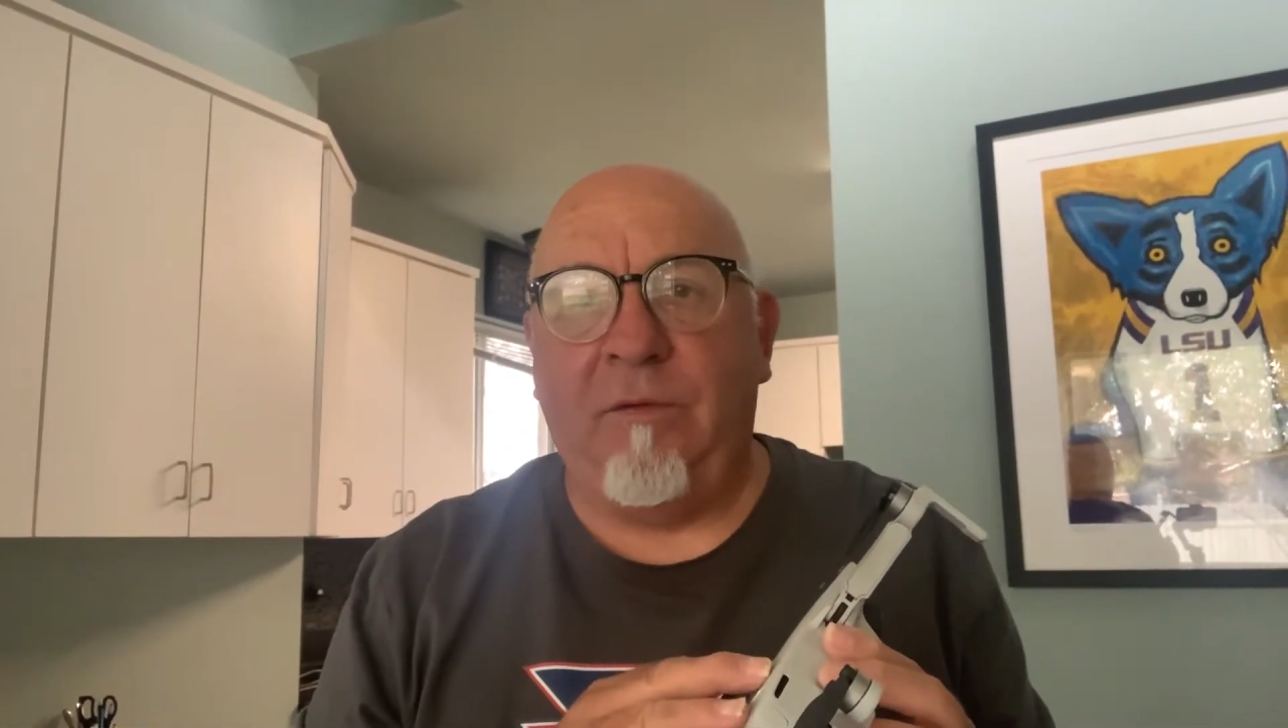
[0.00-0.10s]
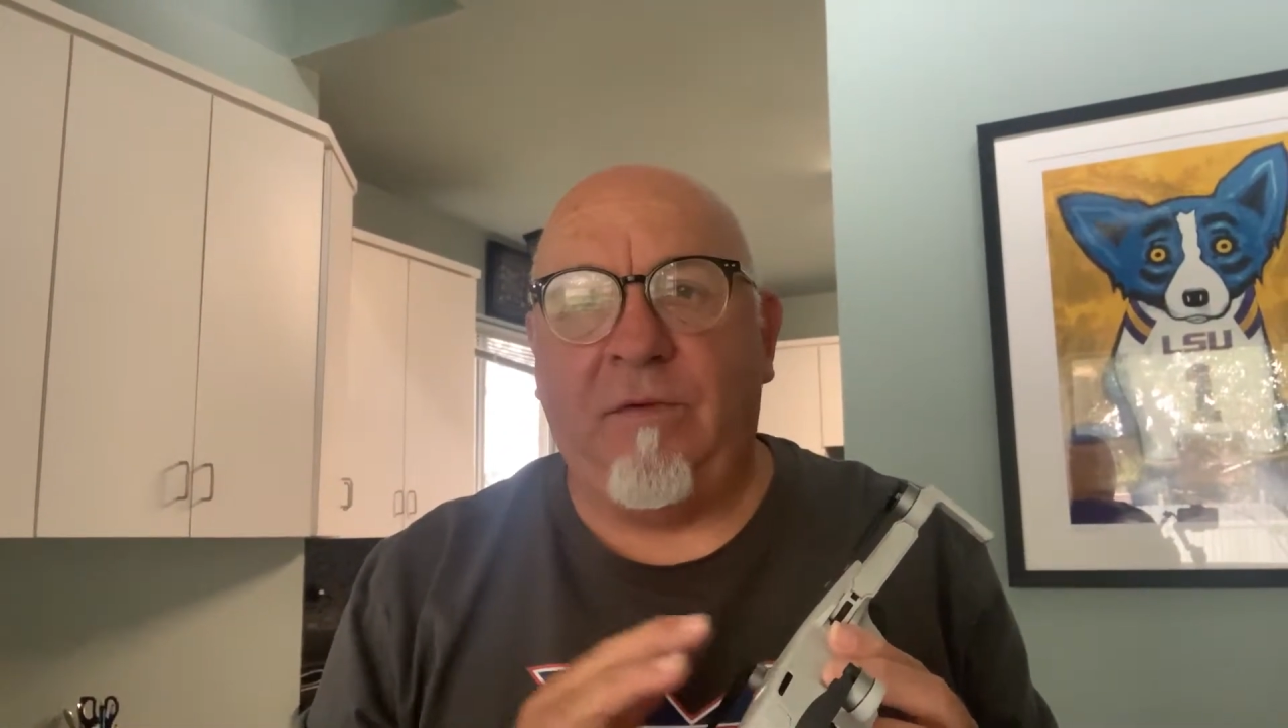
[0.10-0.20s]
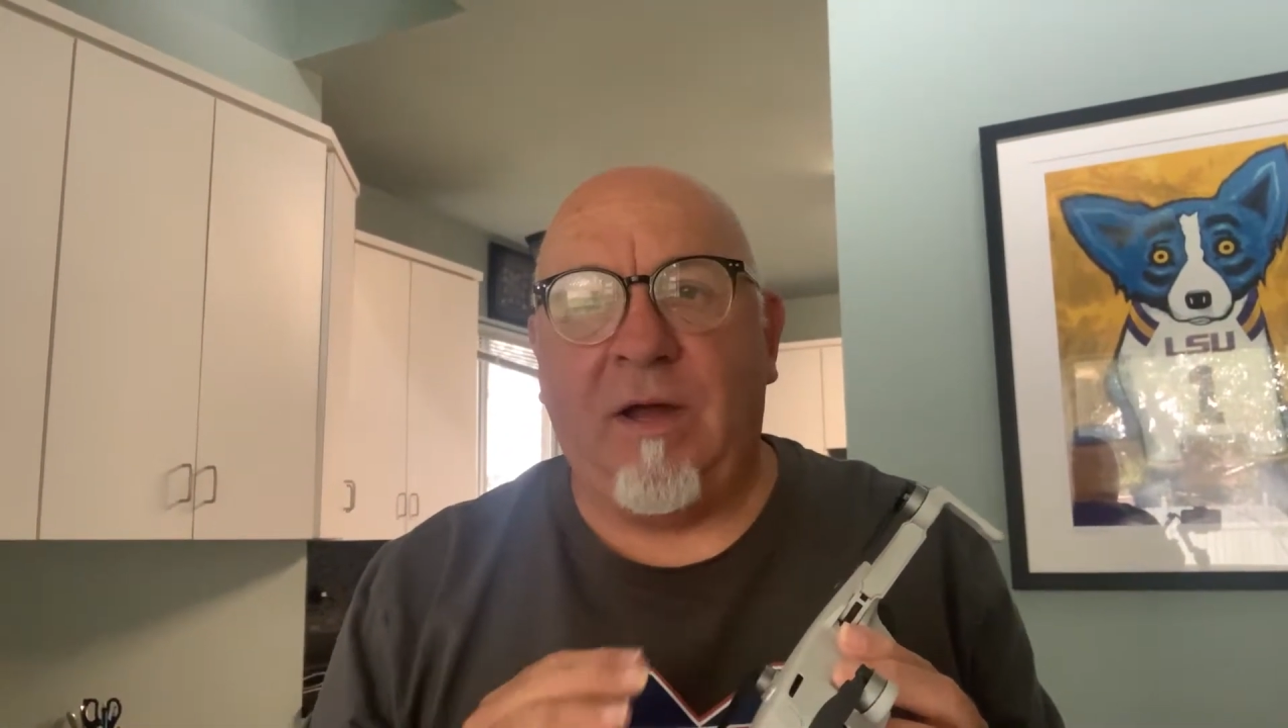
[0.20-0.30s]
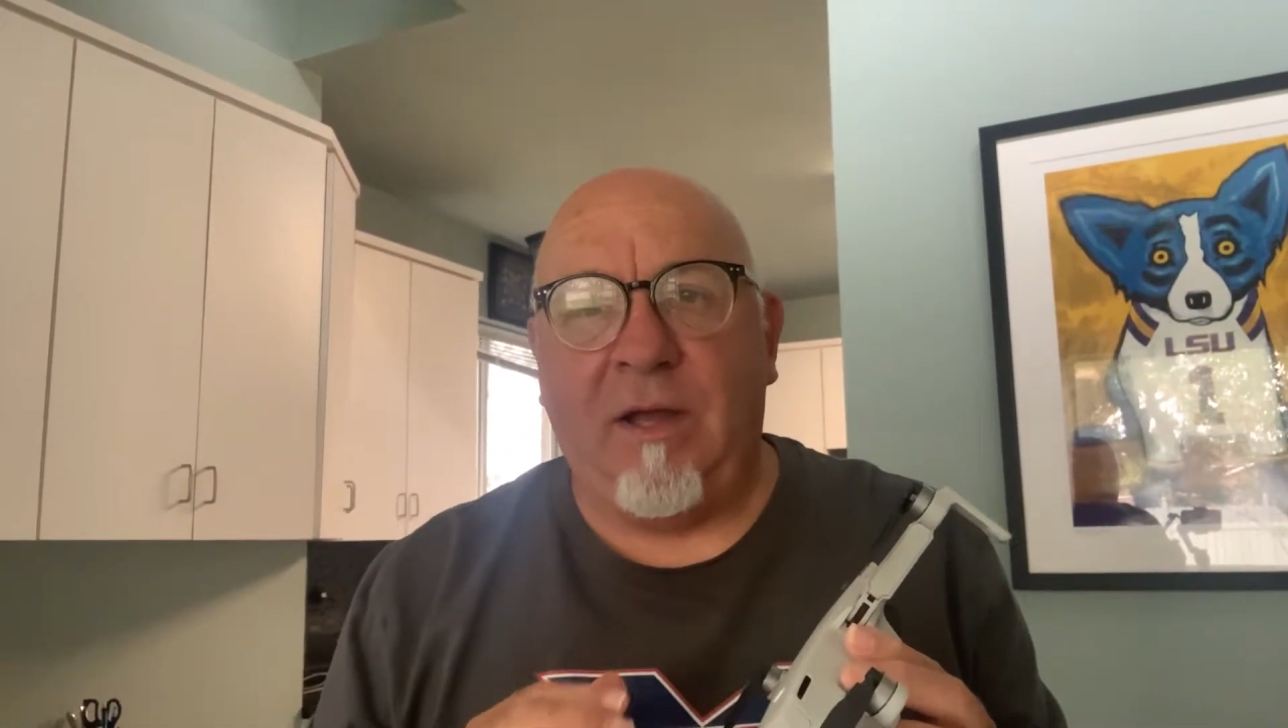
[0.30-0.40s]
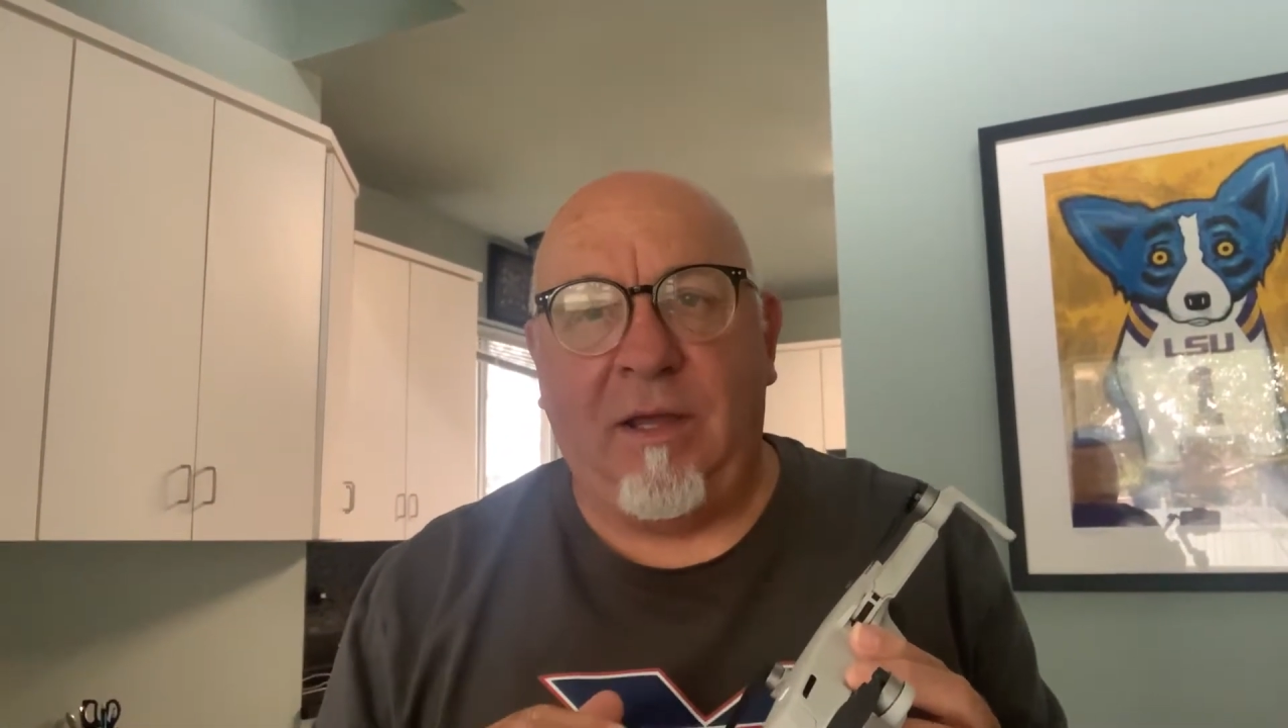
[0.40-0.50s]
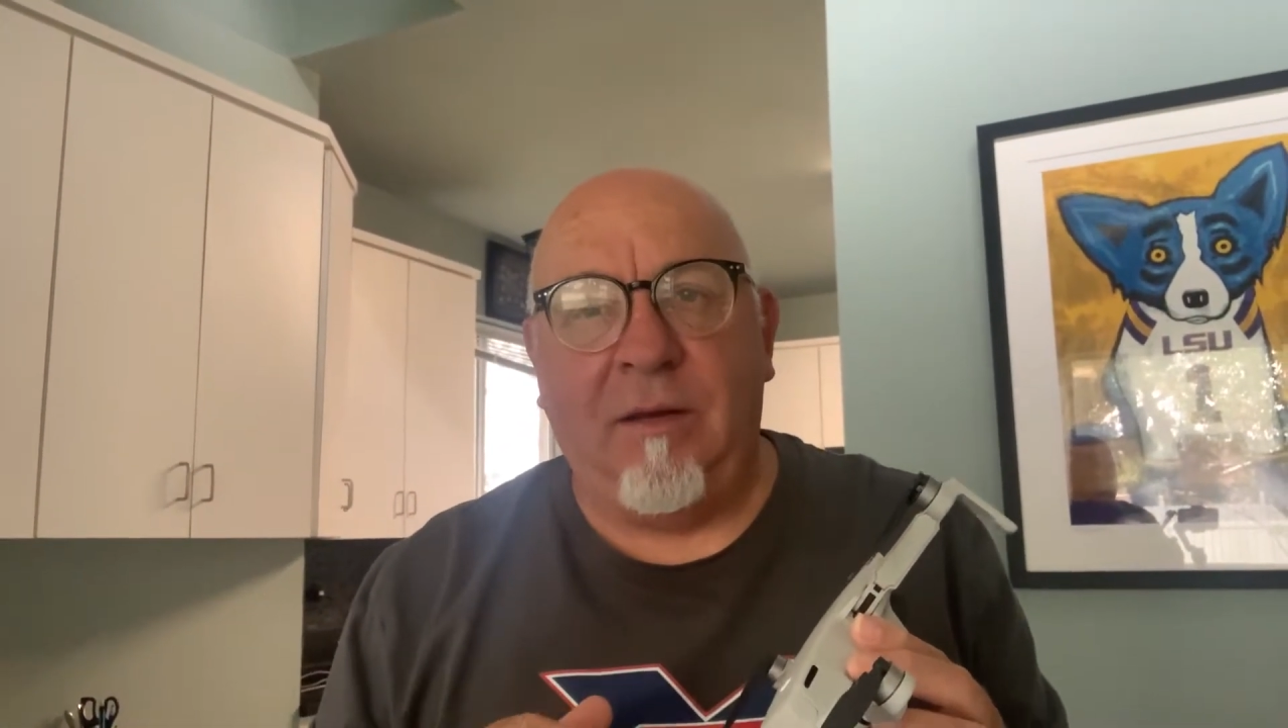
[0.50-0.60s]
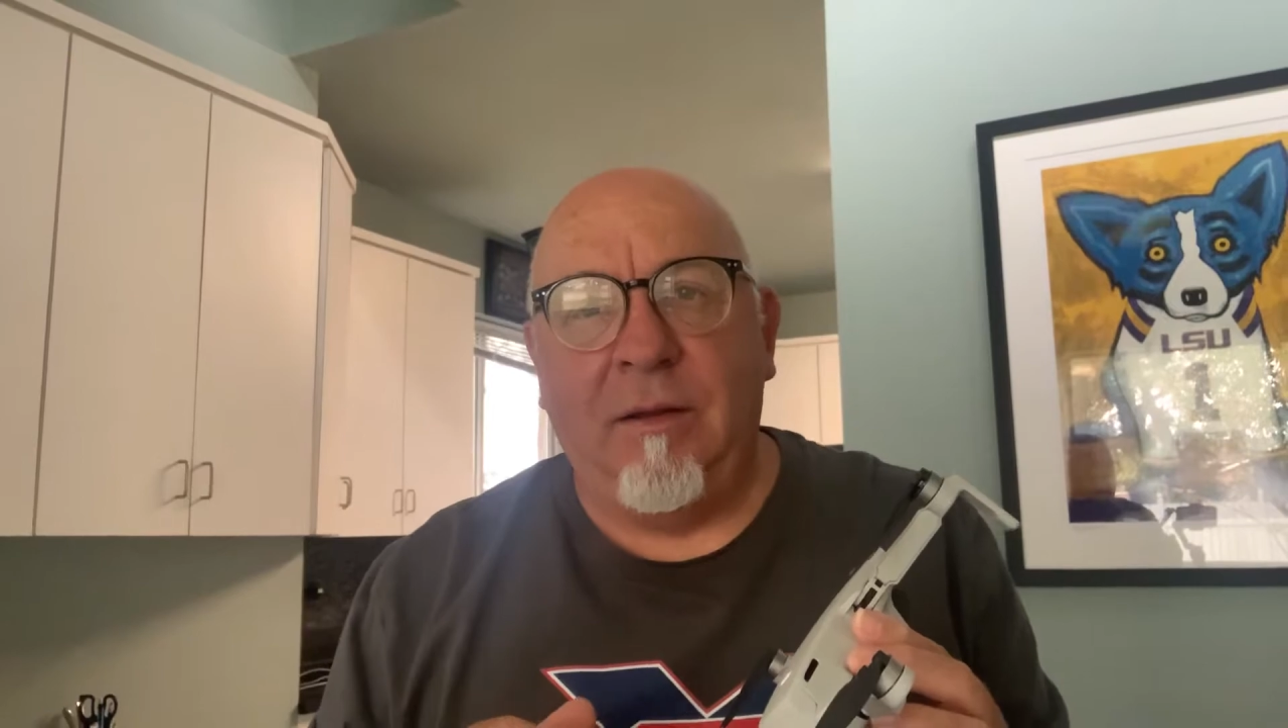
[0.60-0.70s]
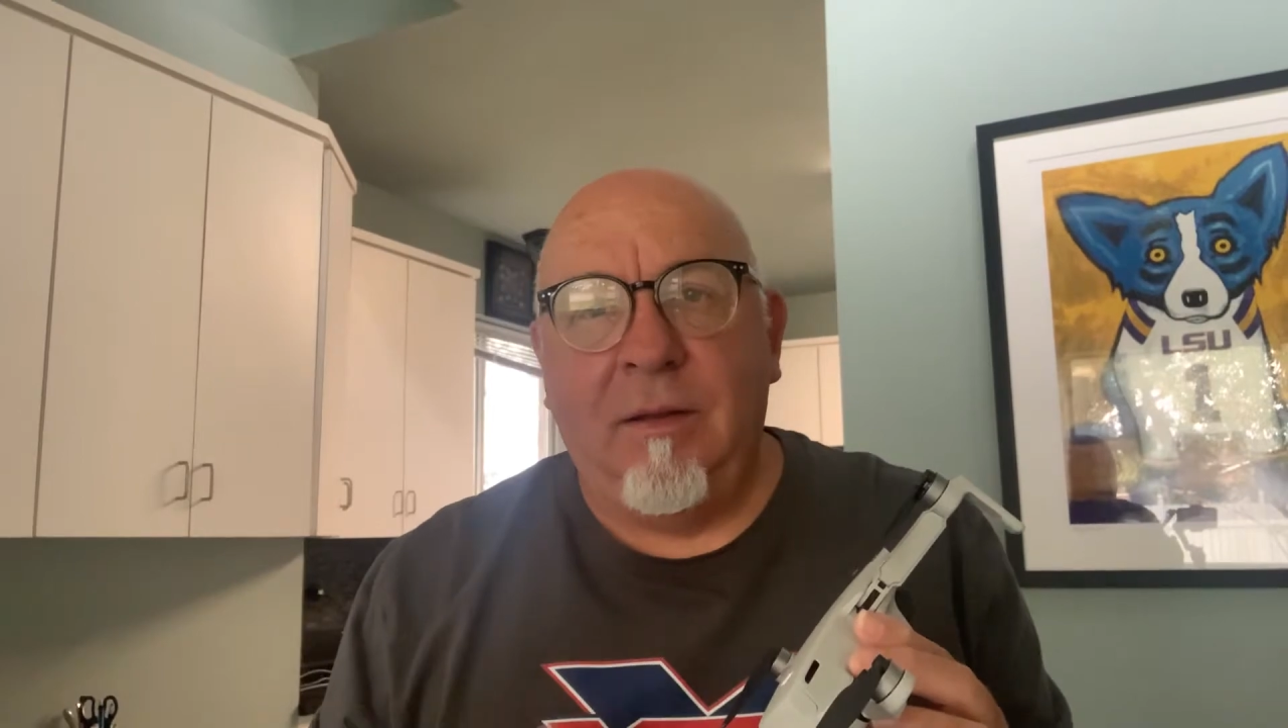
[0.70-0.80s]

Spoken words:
fine.